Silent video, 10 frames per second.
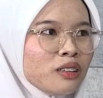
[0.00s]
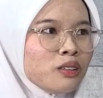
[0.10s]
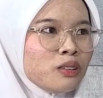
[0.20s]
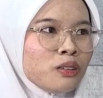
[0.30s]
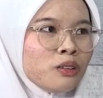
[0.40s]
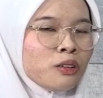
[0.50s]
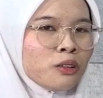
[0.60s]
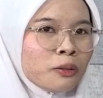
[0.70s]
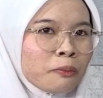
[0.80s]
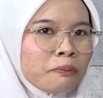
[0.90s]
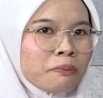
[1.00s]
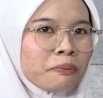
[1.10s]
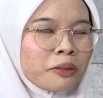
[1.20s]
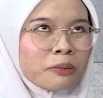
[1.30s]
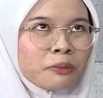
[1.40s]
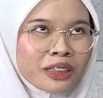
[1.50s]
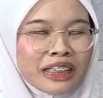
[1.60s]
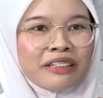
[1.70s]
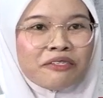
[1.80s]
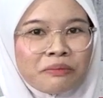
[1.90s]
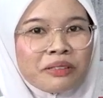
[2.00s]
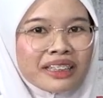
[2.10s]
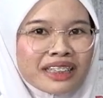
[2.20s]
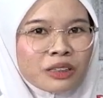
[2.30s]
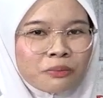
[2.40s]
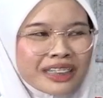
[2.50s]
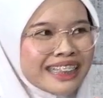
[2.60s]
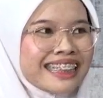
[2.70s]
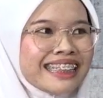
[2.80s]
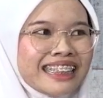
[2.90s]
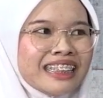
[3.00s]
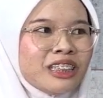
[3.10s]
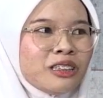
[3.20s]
So mostly female nurse semua kecil-kecil.